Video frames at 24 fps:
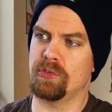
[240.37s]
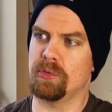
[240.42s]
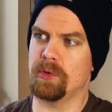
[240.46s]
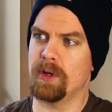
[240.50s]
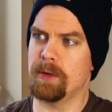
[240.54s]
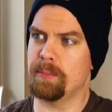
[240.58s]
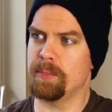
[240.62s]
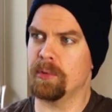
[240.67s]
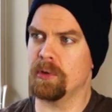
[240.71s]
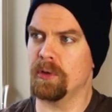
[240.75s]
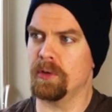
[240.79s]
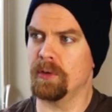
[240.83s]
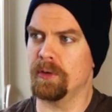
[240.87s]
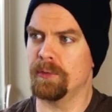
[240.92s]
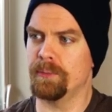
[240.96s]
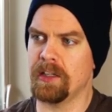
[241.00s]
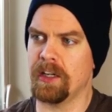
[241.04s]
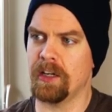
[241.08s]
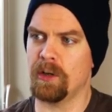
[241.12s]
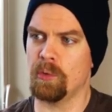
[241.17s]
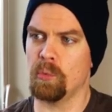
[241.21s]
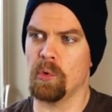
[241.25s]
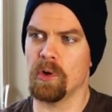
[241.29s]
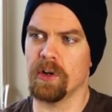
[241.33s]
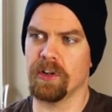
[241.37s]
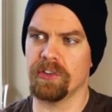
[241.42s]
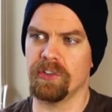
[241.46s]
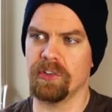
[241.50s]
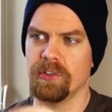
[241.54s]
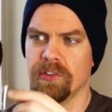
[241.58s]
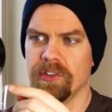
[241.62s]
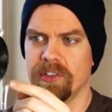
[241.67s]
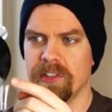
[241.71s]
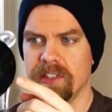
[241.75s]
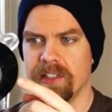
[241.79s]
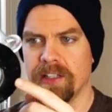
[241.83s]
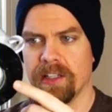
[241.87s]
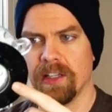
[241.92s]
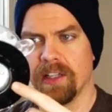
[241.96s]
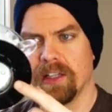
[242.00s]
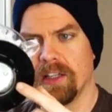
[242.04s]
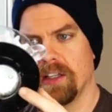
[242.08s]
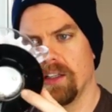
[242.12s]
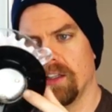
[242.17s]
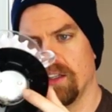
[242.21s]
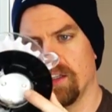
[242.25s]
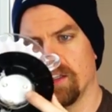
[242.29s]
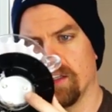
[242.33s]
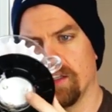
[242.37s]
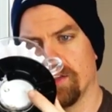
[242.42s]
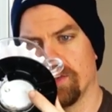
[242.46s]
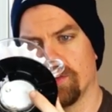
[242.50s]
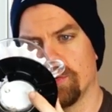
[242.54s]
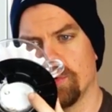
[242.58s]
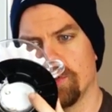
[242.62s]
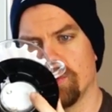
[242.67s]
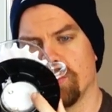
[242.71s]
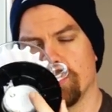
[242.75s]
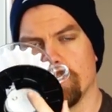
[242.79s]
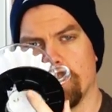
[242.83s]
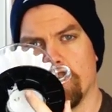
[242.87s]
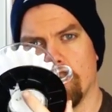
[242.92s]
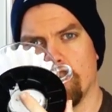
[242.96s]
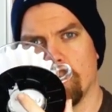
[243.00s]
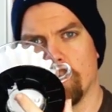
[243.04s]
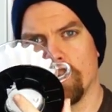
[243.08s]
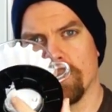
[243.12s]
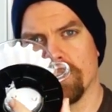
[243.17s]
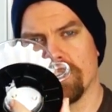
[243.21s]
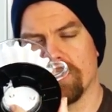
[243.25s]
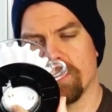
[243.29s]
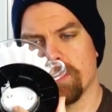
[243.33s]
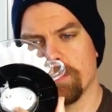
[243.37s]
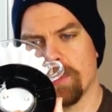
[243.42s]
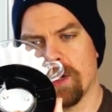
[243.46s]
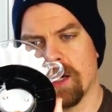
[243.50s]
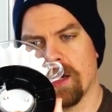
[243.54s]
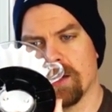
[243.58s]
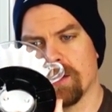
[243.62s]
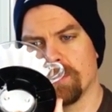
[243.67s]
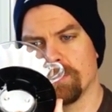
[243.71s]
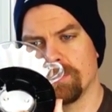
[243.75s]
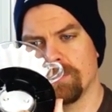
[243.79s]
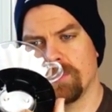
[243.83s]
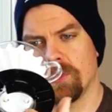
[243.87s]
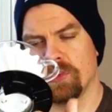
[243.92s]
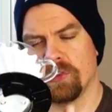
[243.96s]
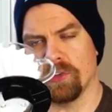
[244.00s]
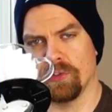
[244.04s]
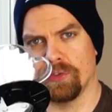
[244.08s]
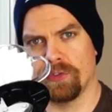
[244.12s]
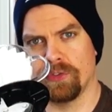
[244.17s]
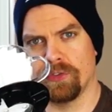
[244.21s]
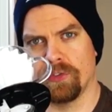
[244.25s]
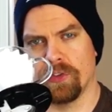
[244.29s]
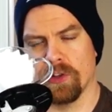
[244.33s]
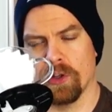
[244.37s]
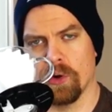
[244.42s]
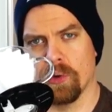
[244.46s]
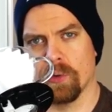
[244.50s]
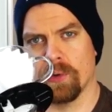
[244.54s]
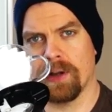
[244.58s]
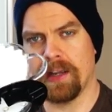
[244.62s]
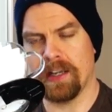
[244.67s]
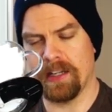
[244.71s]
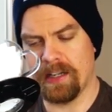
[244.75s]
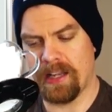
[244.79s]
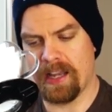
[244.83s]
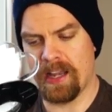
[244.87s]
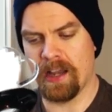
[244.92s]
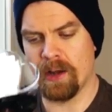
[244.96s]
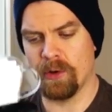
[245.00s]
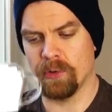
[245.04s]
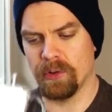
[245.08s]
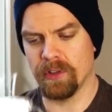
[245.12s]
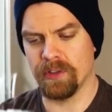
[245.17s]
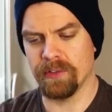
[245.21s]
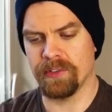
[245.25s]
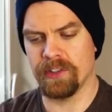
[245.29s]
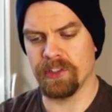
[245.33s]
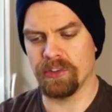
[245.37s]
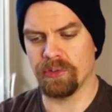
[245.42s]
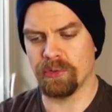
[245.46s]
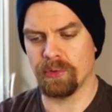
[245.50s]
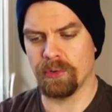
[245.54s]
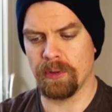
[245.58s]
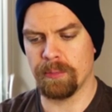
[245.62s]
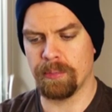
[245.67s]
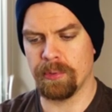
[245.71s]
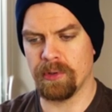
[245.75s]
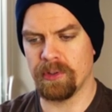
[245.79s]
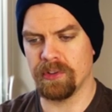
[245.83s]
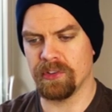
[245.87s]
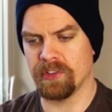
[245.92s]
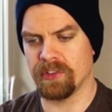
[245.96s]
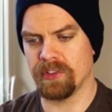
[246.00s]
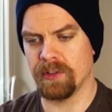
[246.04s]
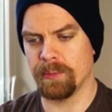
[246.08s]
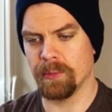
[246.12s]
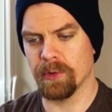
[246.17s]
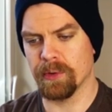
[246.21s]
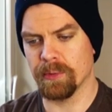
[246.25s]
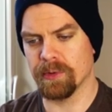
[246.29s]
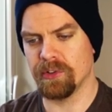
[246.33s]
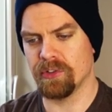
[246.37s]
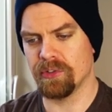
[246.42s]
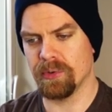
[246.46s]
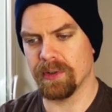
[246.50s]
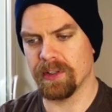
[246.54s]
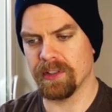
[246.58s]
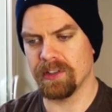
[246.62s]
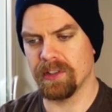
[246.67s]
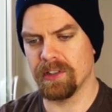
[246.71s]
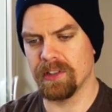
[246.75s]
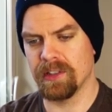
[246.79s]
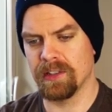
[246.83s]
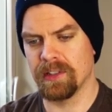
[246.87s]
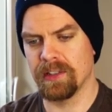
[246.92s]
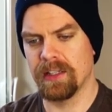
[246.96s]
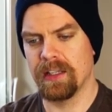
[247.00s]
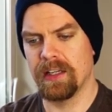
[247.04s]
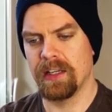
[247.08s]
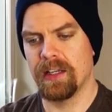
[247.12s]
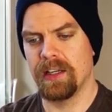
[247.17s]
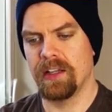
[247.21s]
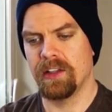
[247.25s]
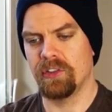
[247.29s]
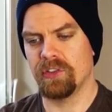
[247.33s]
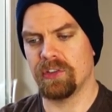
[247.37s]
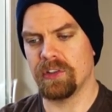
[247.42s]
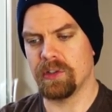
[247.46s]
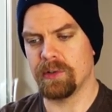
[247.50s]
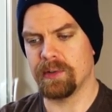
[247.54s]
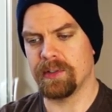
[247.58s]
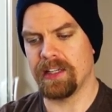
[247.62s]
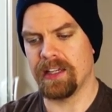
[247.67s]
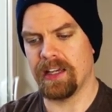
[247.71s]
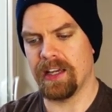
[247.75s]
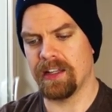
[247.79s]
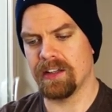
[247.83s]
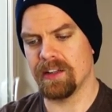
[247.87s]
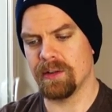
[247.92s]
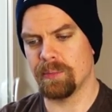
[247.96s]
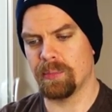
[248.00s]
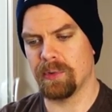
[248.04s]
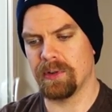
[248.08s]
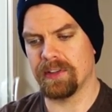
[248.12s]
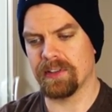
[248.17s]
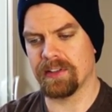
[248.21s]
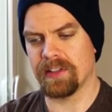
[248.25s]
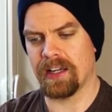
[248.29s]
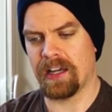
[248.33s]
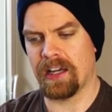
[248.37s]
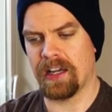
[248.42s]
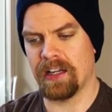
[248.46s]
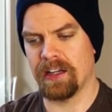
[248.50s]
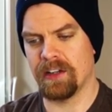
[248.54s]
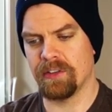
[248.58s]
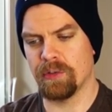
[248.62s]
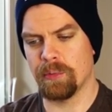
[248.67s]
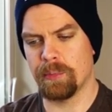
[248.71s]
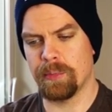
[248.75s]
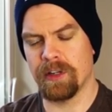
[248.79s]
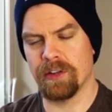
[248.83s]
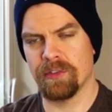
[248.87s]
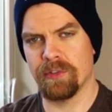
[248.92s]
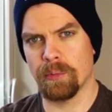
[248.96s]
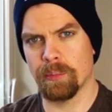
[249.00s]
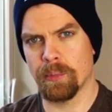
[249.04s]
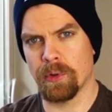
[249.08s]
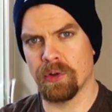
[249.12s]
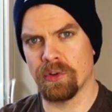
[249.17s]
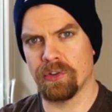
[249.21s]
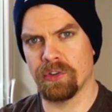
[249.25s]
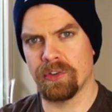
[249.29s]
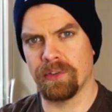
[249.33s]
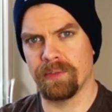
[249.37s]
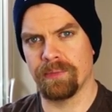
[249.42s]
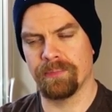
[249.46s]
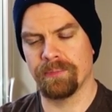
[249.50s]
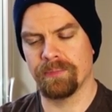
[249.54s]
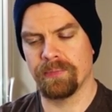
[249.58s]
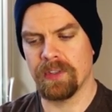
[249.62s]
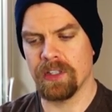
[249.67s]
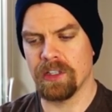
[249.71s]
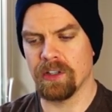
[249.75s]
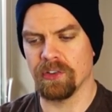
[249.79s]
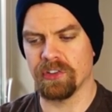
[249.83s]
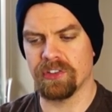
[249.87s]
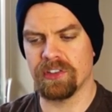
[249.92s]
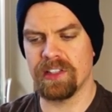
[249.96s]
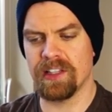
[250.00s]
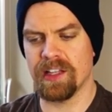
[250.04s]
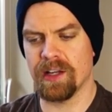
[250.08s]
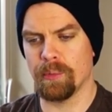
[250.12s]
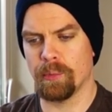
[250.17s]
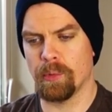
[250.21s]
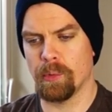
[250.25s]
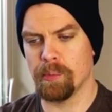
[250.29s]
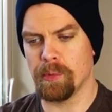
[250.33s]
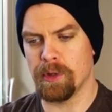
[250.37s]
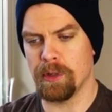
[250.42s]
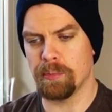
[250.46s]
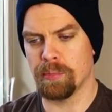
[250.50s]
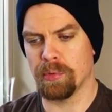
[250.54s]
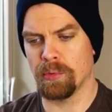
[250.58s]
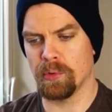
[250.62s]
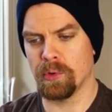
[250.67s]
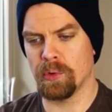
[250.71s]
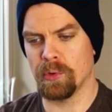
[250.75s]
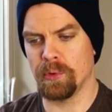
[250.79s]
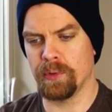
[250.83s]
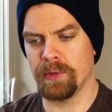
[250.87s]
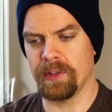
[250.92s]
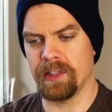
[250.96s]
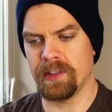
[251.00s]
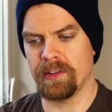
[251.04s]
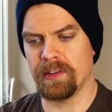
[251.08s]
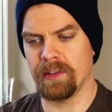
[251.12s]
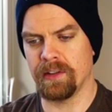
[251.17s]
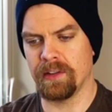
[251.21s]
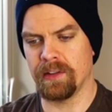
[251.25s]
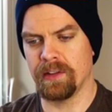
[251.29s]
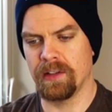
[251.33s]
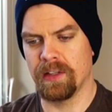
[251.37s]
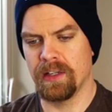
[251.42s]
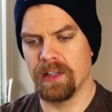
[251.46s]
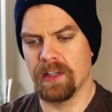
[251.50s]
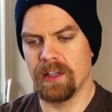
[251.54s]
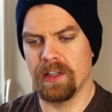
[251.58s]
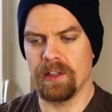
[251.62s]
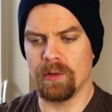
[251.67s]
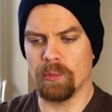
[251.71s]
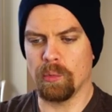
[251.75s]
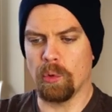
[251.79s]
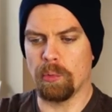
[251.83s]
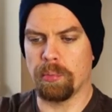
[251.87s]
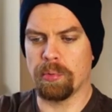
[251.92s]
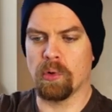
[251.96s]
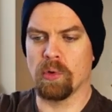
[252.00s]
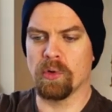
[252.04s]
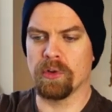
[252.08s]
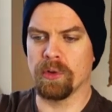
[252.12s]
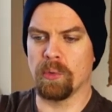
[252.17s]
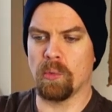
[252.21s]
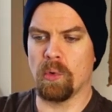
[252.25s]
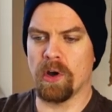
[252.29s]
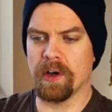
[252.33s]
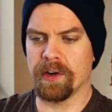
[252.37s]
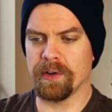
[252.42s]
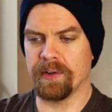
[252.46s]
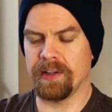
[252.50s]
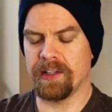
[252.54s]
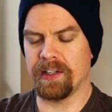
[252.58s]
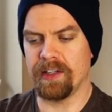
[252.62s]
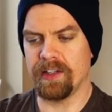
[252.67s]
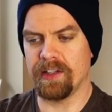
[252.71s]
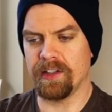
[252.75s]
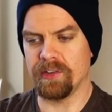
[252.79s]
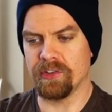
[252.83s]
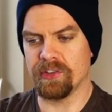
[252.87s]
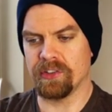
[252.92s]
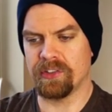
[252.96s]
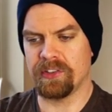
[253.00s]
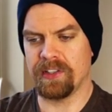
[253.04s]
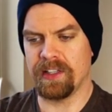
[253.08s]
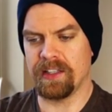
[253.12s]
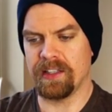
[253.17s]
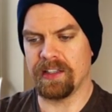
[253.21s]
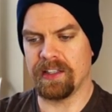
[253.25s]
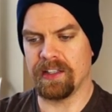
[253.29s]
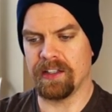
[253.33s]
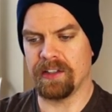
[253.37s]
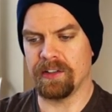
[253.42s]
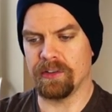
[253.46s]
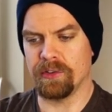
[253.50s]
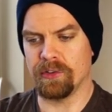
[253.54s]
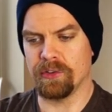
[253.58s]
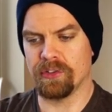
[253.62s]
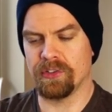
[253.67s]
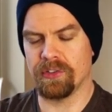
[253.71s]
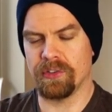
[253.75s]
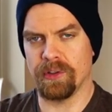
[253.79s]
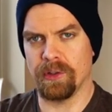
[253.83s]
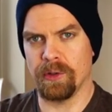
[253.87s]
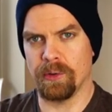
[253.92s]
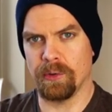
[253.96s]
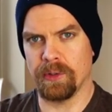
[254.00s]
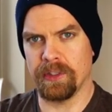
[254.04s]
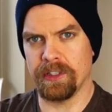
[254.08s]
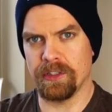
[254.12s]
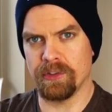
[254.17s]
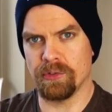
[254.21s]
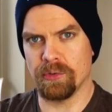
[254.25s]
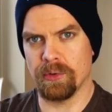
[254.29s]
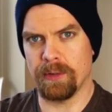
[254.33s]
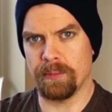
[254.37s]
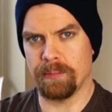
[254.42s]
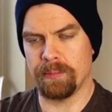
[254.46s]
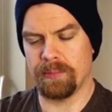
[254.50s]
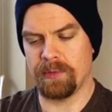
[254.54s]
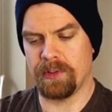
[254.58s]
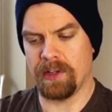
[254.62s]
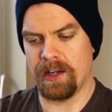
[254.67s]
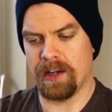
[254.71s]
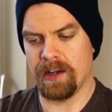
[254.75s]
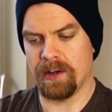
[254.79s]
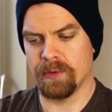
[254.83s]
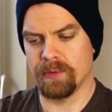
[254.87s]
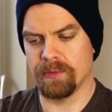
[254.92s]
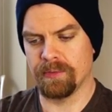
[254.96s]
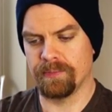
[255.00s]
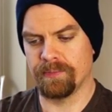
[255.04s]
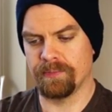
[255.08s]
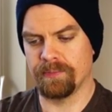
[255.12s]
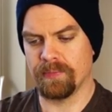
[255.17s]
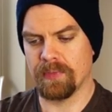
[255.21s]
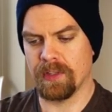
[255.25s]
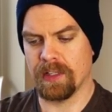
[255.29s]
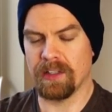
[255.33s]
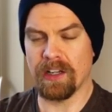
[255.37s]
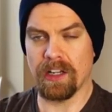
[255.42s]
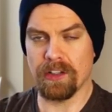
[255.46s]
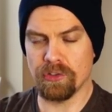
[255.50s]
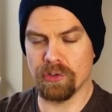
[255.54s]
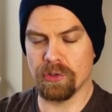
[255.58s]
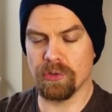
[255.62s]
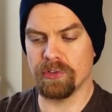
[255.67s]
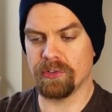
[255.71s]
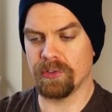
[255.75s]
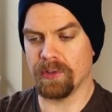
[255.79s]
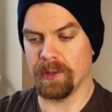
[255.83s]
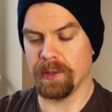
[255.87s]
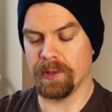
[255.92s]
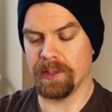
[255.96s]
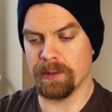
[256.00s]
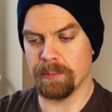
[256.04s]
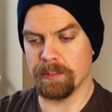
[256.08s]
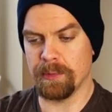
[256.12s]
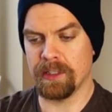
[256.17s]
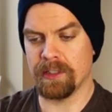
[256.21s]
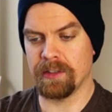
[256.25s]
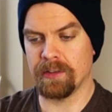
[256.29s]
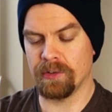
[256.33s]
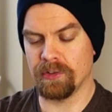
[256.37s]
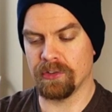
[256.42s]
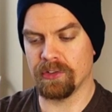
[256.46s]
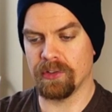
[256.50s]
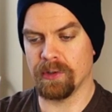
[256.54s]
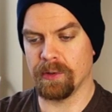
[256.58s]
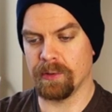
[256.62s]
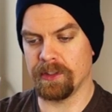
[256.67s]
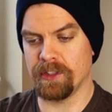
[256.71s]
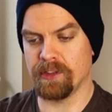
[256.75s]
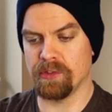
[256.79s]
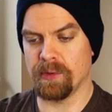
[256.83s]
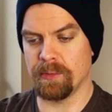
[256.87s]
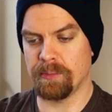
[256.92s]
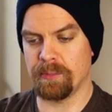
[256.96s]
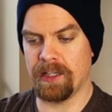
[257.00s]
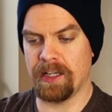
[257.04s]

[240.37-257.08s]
dripper kind of works, you'll see three small holes in the bottom. So flow rate out of this dripper is somewhat restricted. So you end up with kind of a bit of immersion. You'll see that when we brew, that we'll pour the water in and it'll sit and then it'll slowly drip down. Not too slowly, but it'll slowly drip